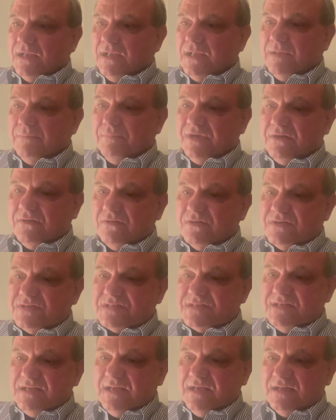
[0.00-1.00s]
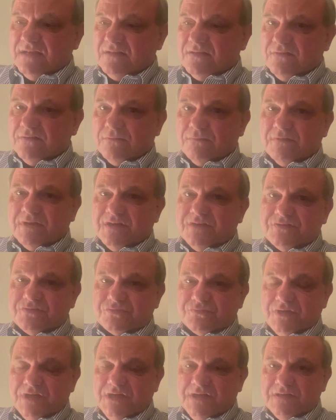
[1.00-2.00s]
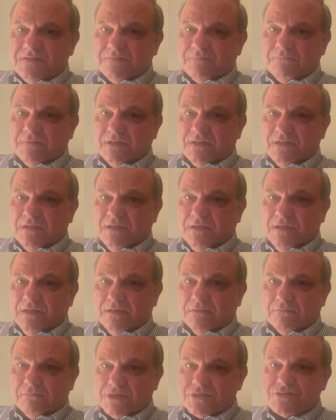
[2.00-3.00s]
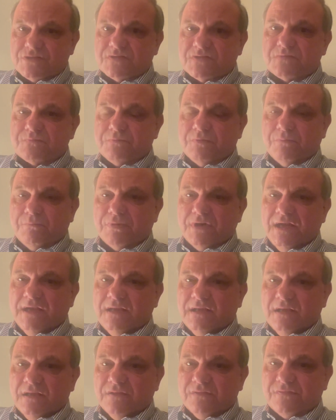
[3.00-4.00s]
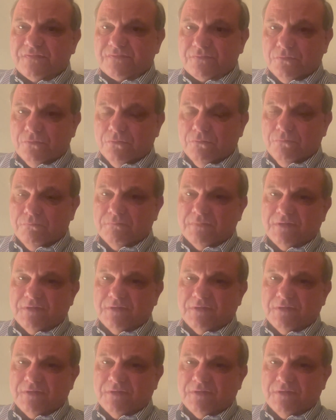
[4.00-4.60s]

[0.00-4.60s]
because they had to retreat when the Russians were breaking through.